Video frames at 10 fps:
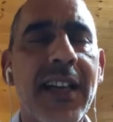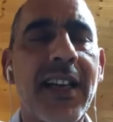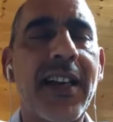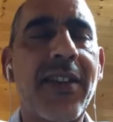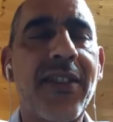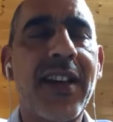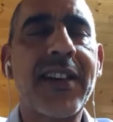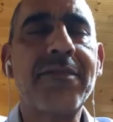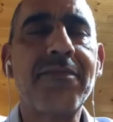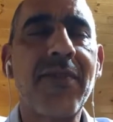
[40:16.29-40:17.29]

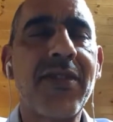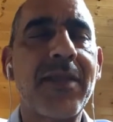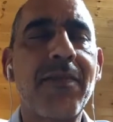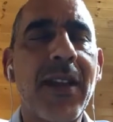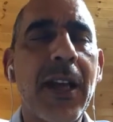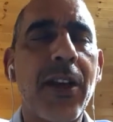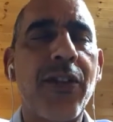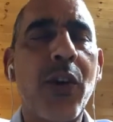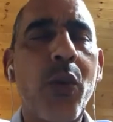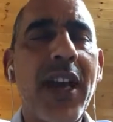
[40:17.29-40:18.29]

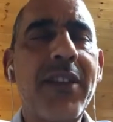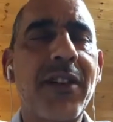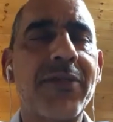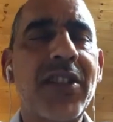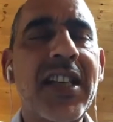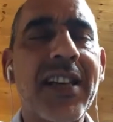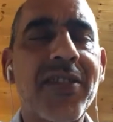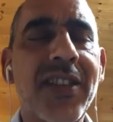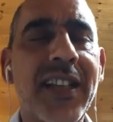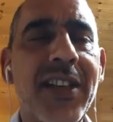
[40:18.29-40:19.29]
the wave of
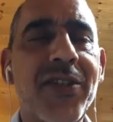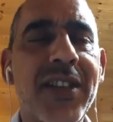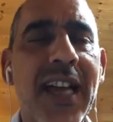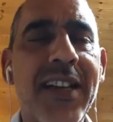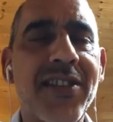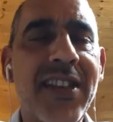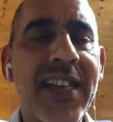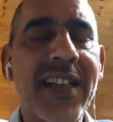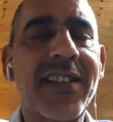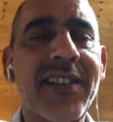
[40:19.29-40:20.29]
de-escalation has
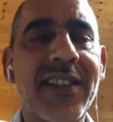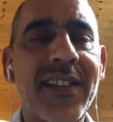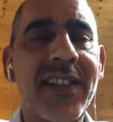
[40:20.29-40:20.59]
yet